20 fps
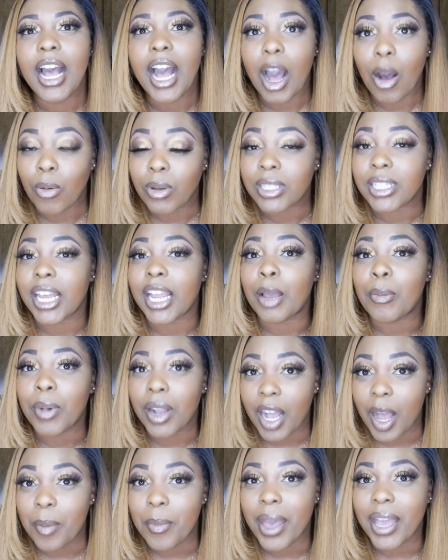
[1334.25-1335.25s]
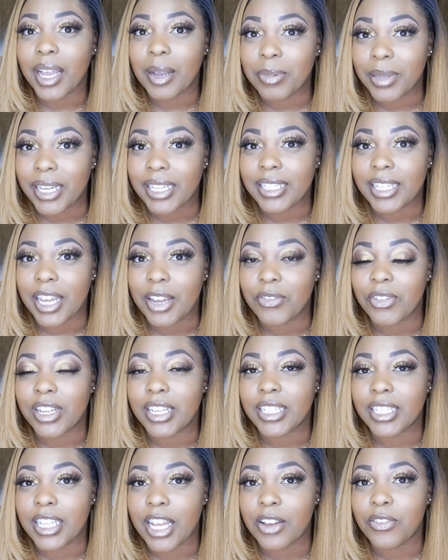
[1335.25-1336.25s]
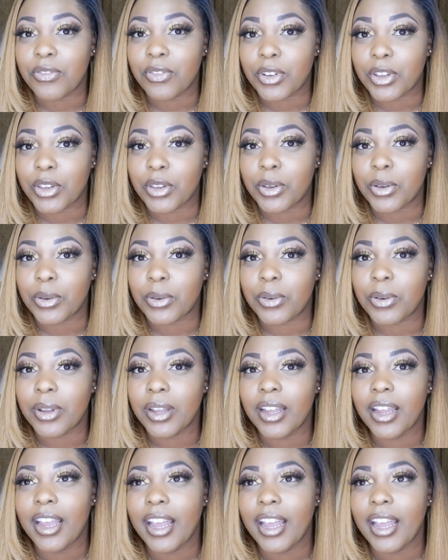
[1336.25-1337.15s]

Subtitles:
I was like, I'm gonna come back and play Sanford and Son for you.